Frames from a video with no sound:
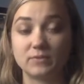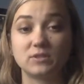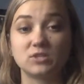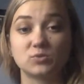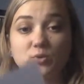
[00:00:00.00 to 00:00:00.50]

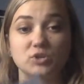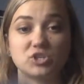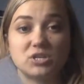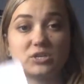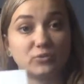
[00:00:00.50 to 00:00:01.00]
This
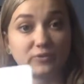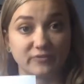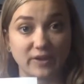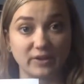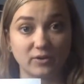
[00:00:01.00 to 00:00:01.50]
worksheet you can
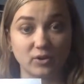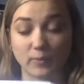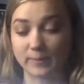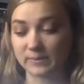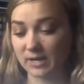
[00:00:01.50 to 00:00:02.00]
find on our
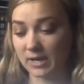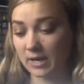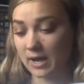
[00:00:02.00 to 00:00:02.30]
website.